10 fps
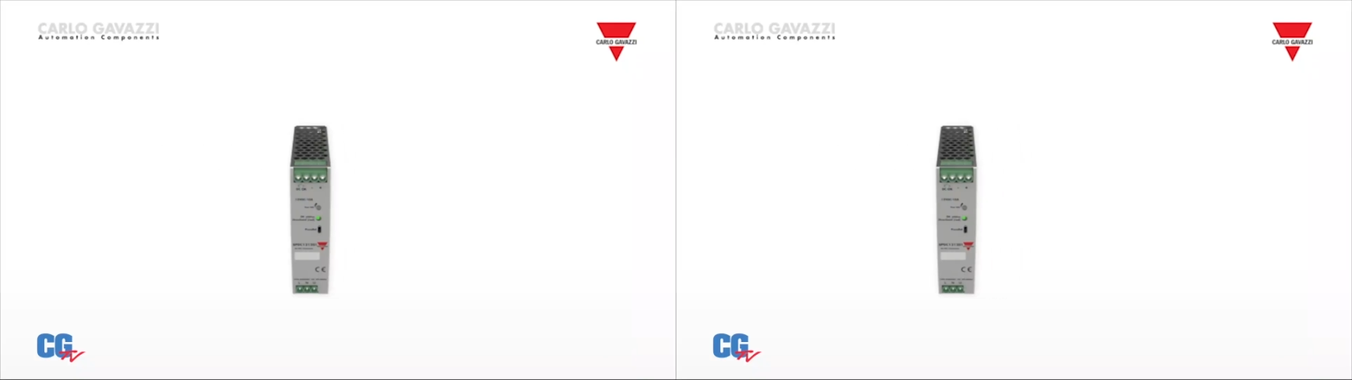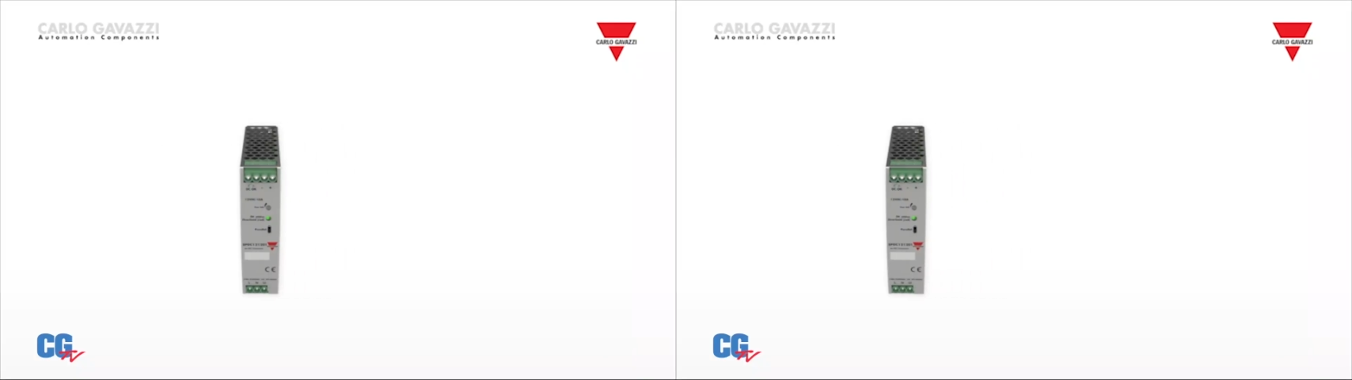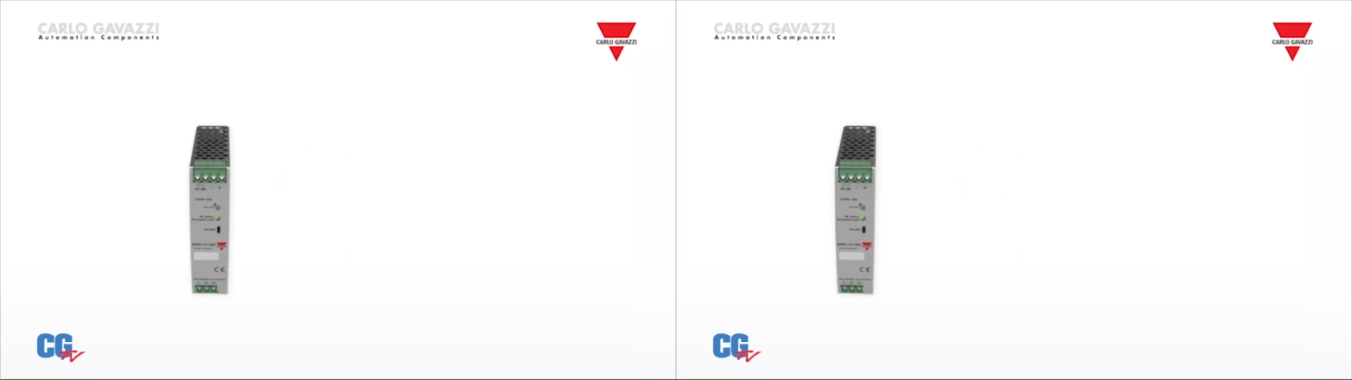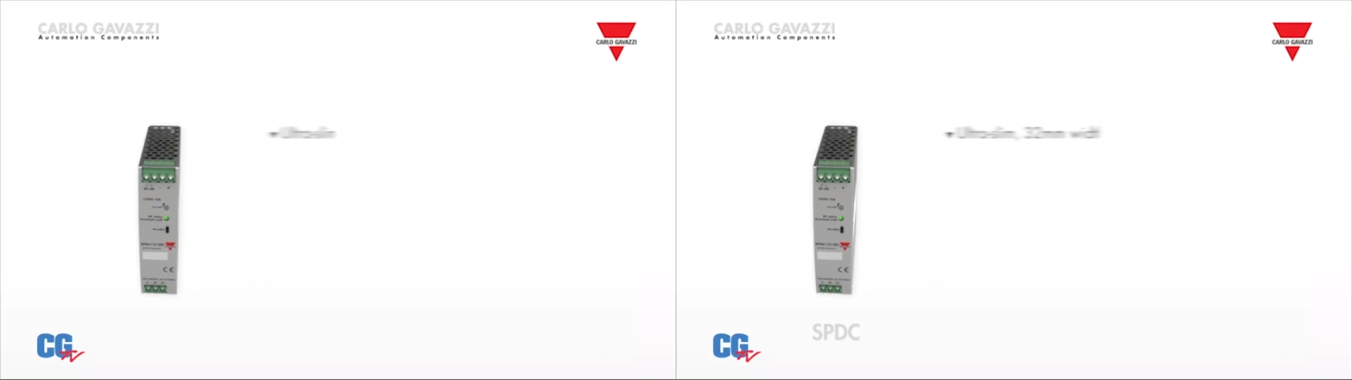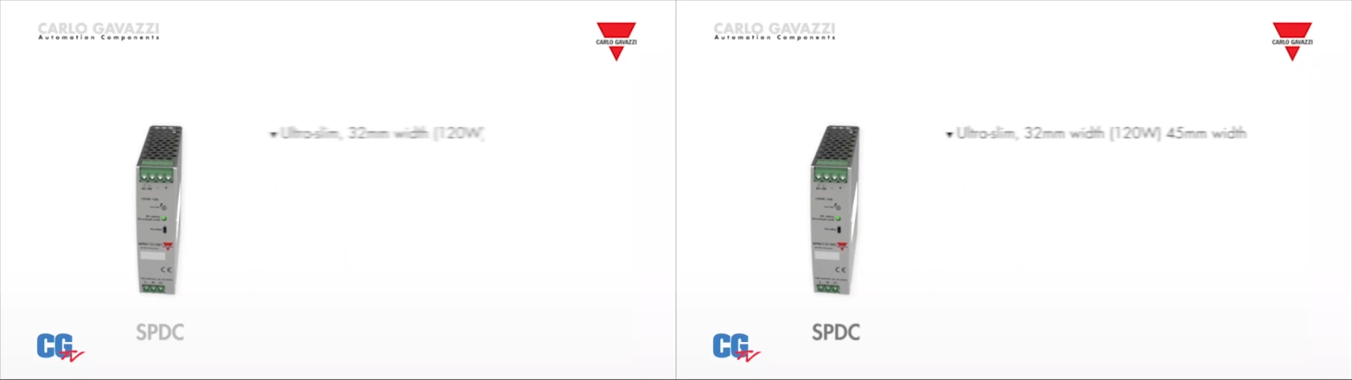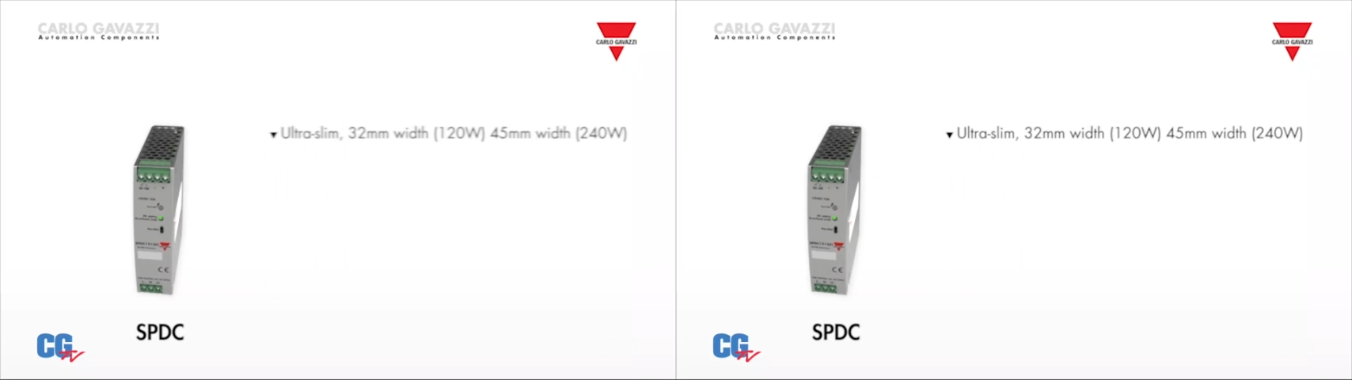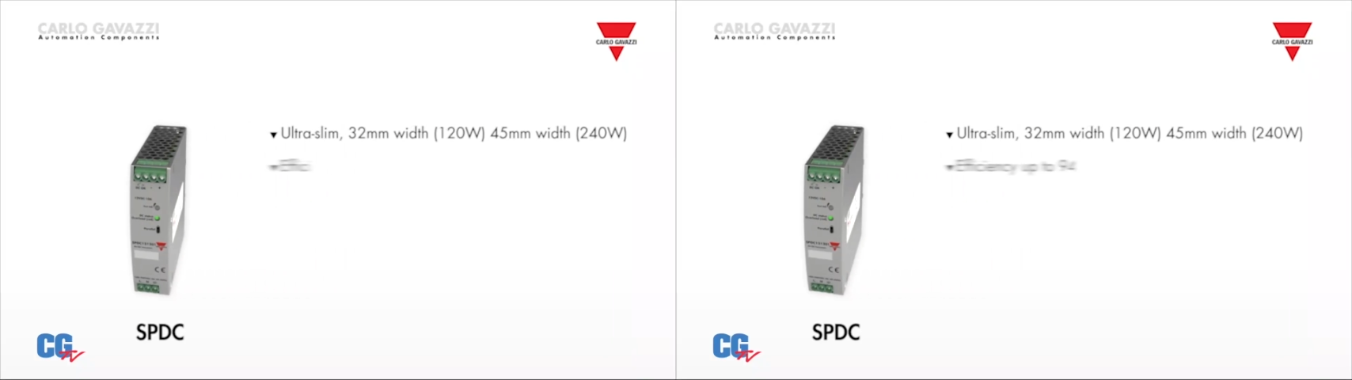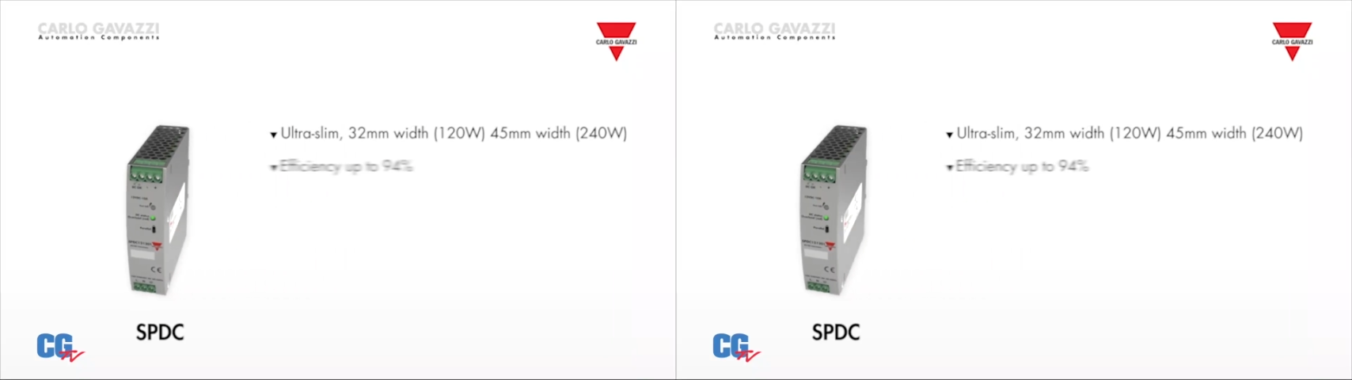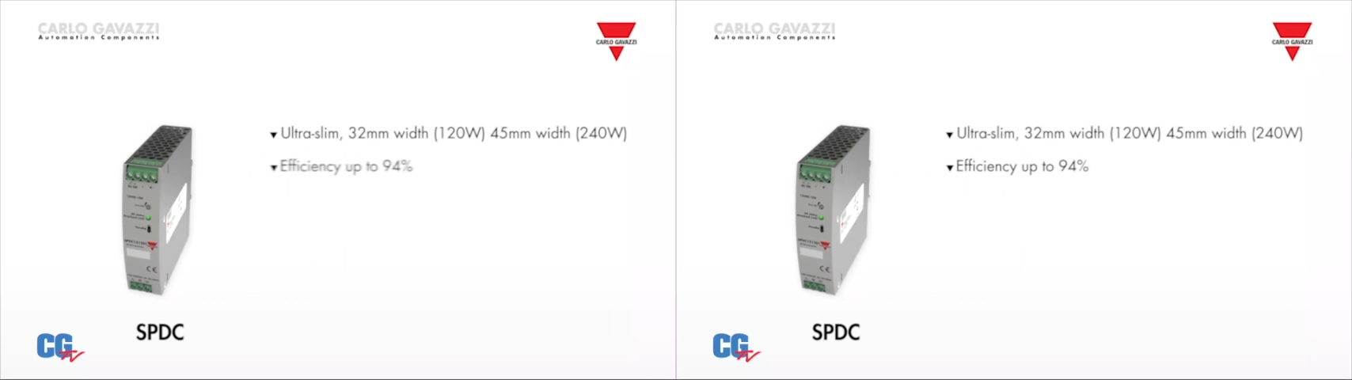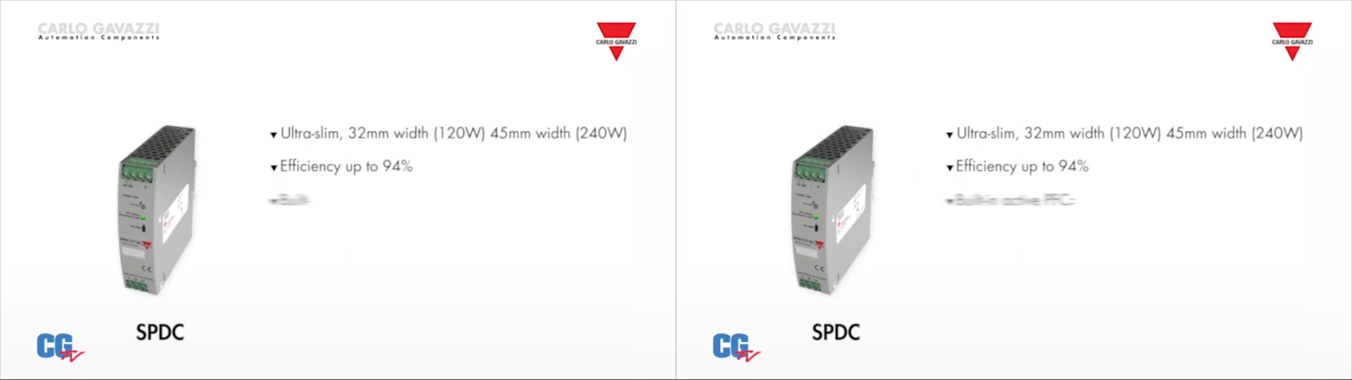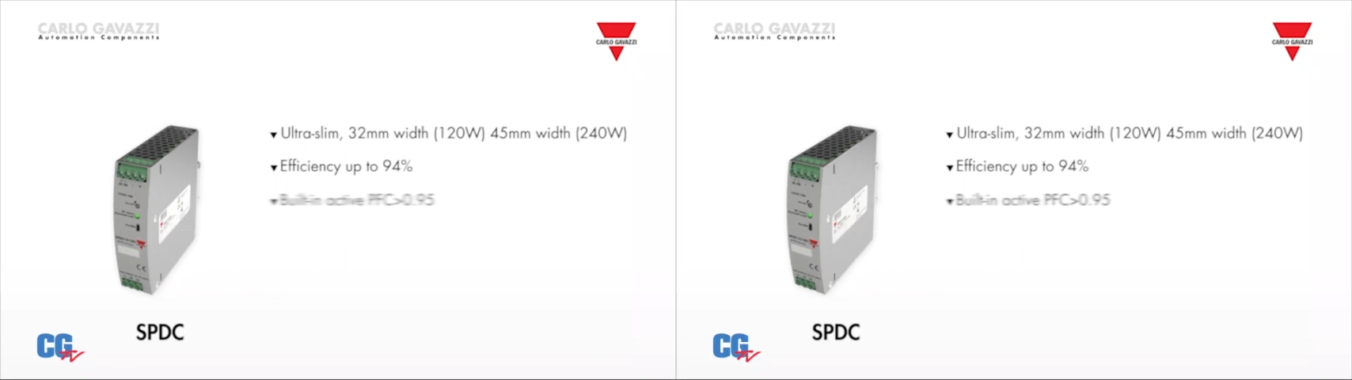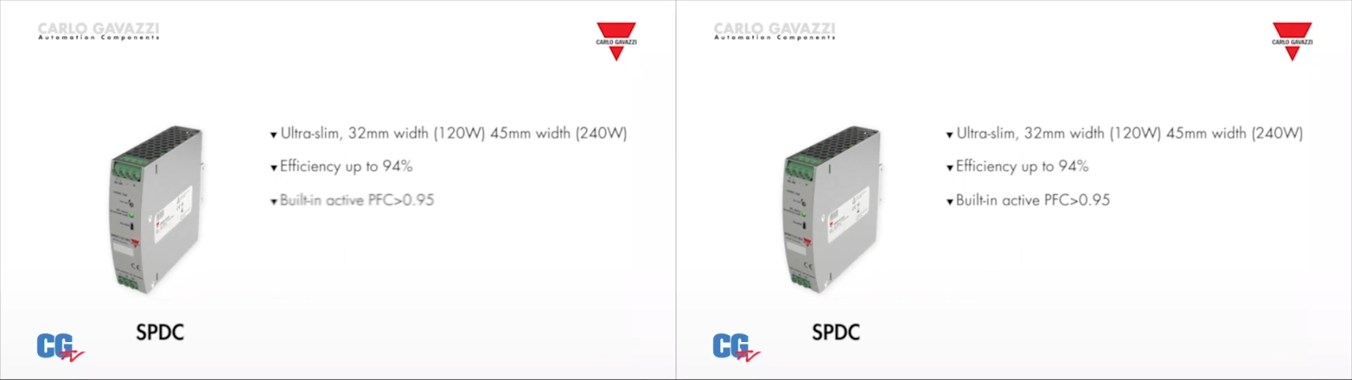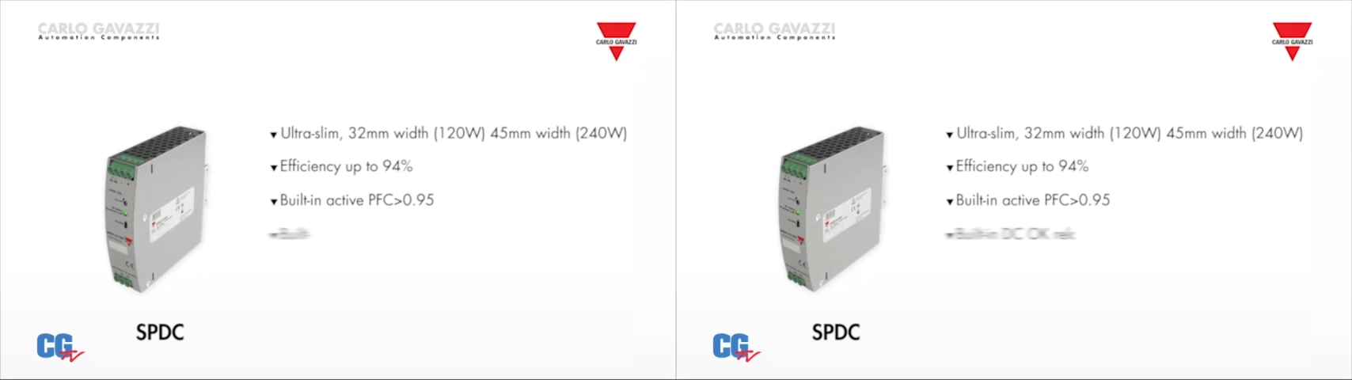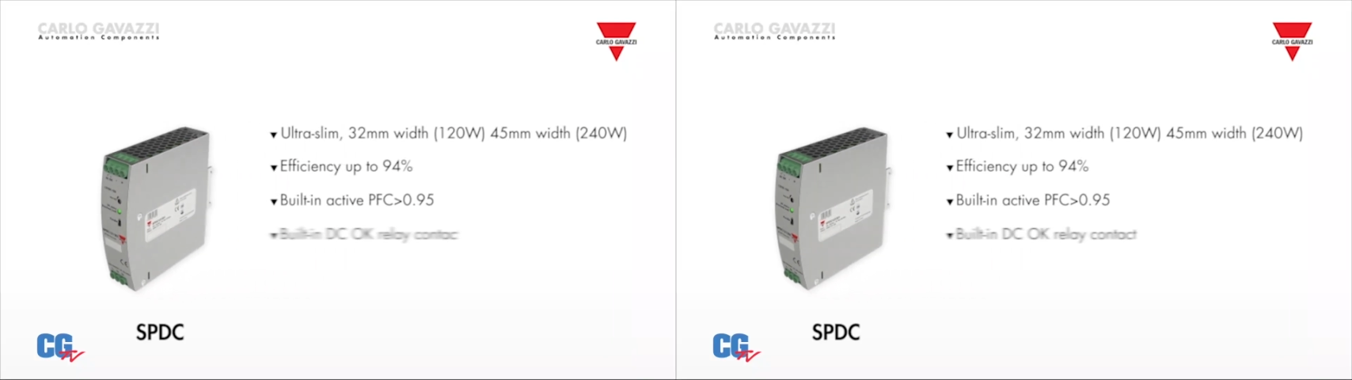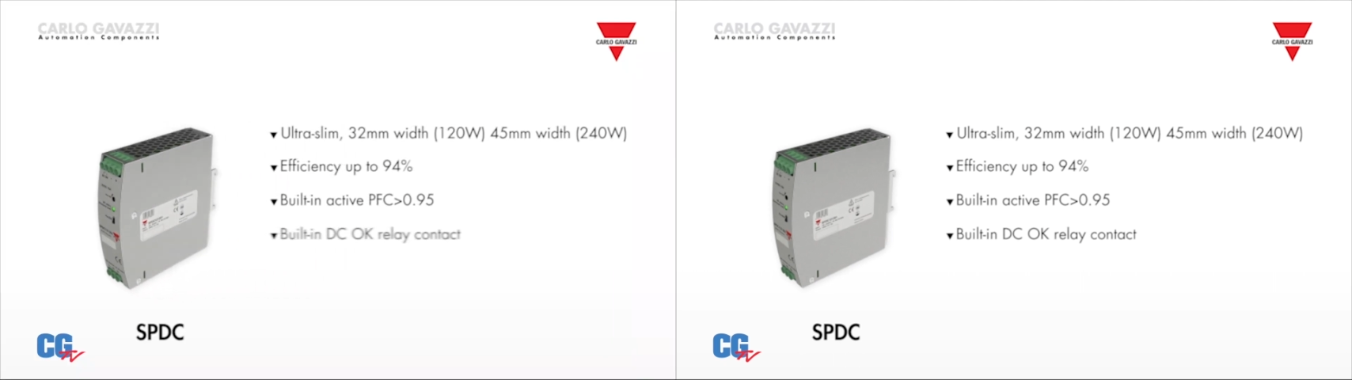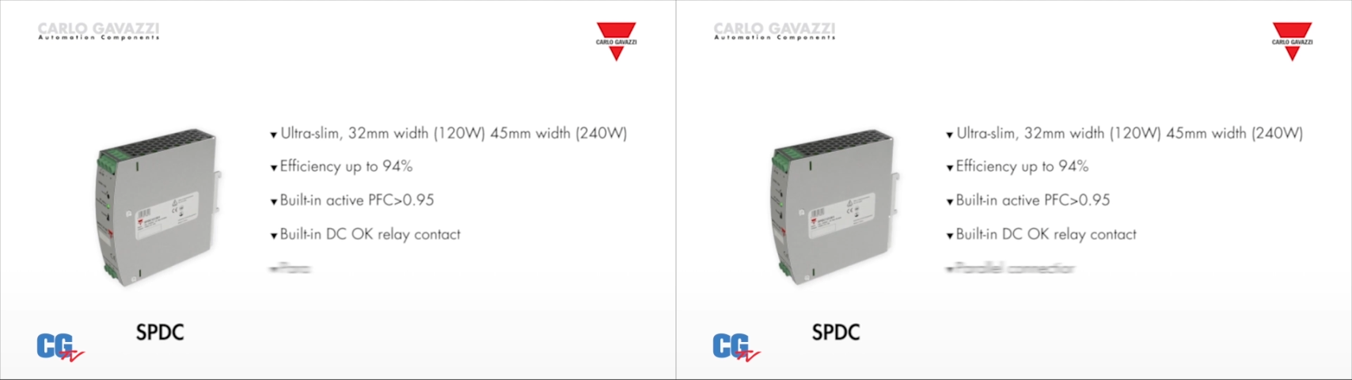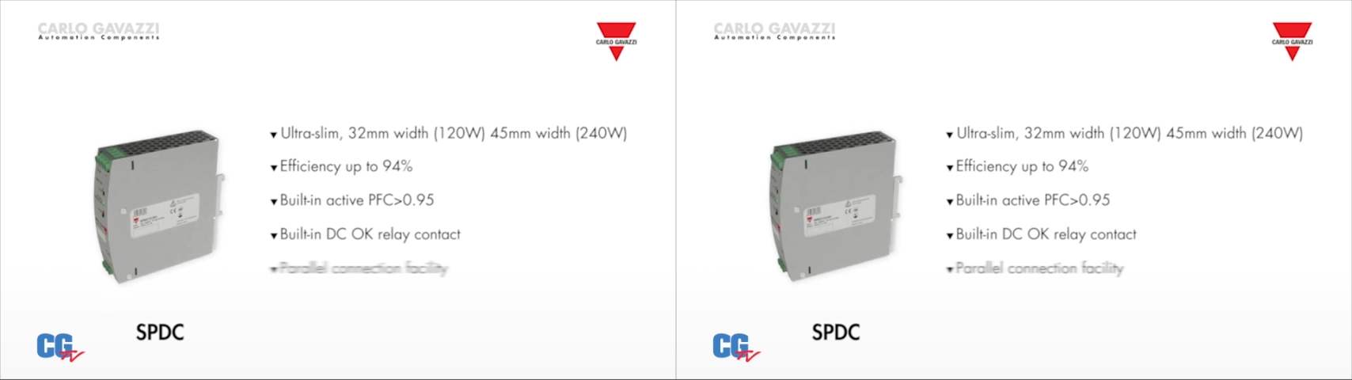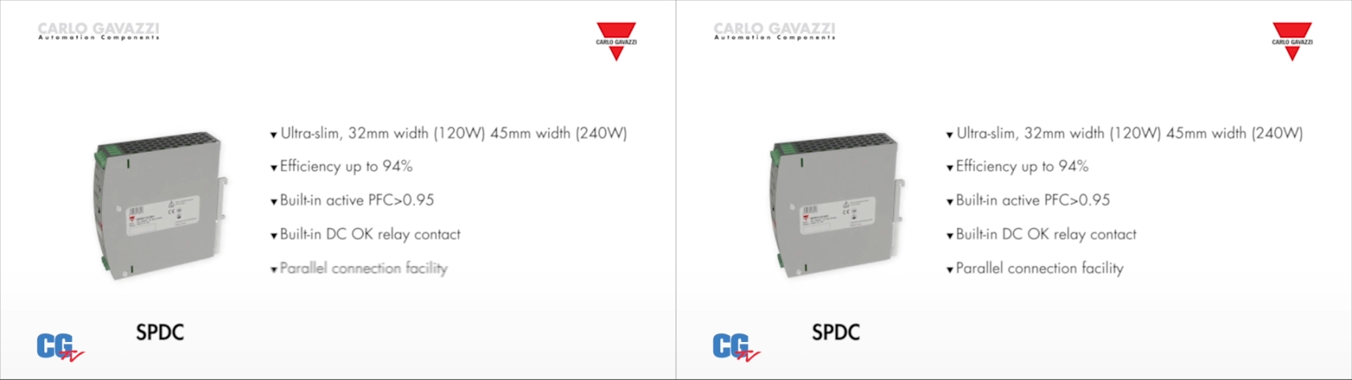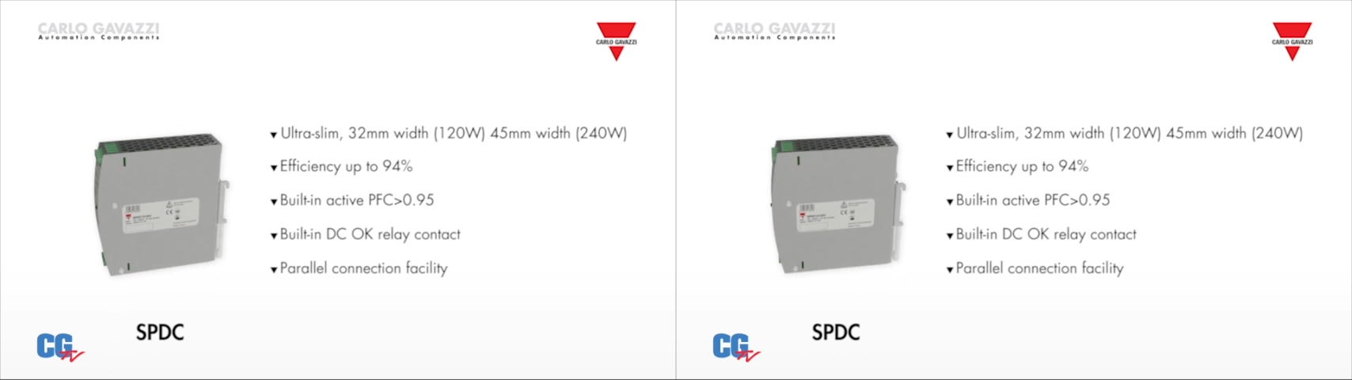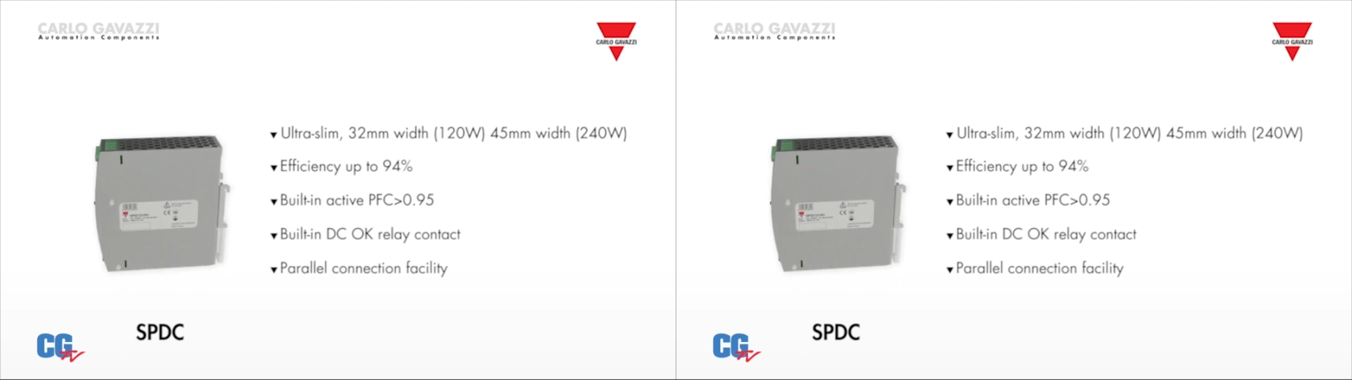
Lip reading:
(no speaker visible)